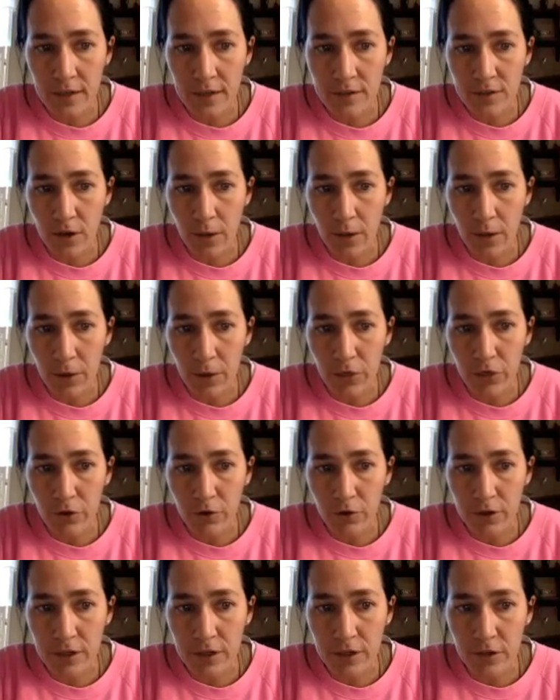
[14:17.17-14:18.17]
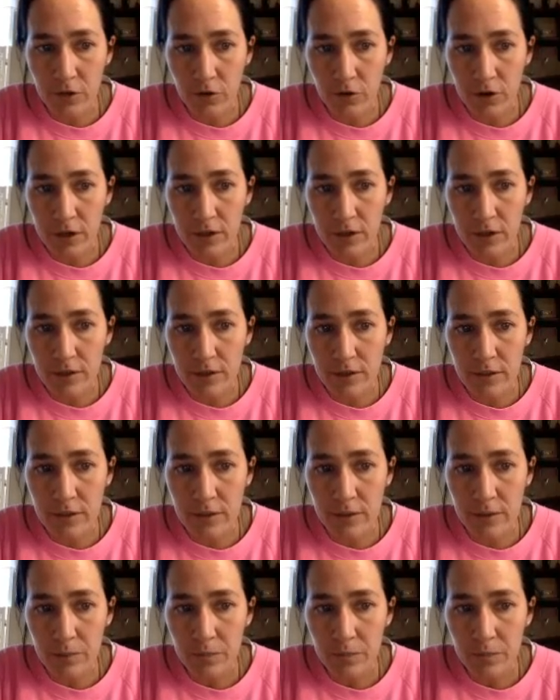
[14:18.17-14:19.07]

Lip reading: so how about 30 degrees?